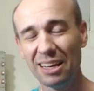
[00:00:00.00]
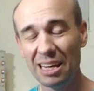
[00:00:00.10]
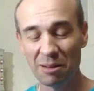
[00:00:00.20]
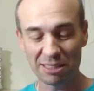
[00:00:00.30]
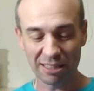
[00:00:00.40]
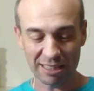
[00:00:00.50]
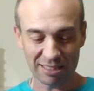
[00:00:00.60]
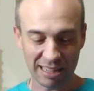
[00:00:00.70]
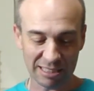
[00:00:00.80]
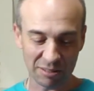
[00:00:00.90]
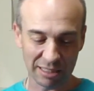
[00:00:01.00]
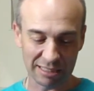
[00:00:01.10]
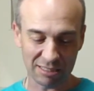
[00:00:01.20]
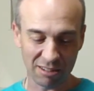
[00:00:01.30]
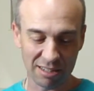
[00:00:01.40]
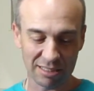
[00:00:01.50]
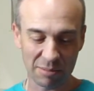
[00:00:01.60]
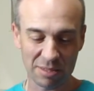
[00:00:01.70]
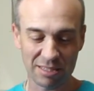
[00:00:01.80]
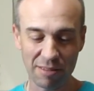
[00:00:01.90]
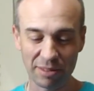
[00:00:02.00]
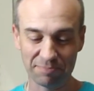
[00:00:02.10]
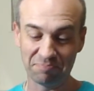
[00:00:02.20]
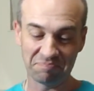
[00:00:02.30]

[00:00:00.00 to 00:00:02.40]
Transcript: Anyway, so that's next on the list, guys, number 7.